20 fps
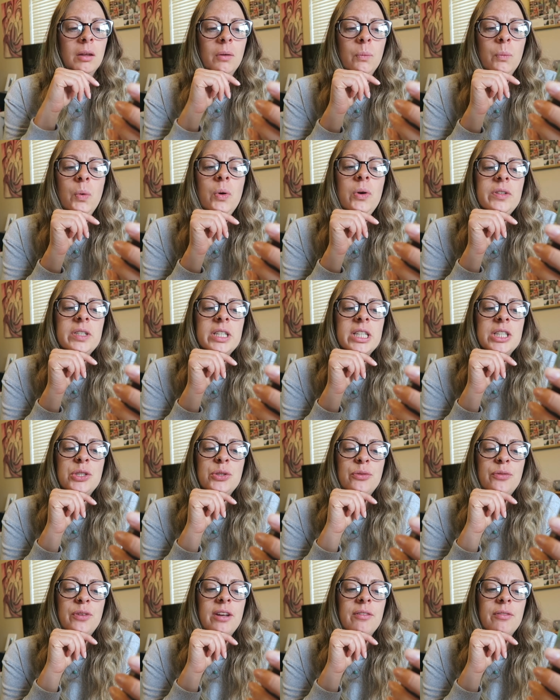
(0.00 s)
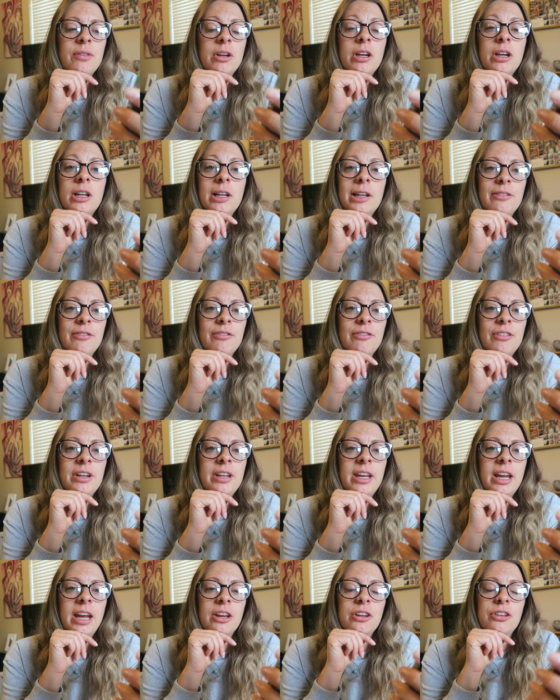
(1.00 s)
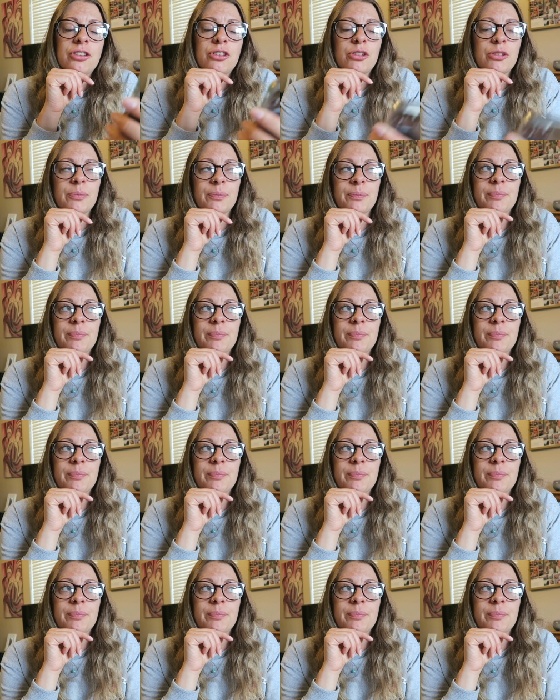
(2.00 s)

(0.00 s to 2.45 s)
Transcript: What is your favourite gluten-free dish?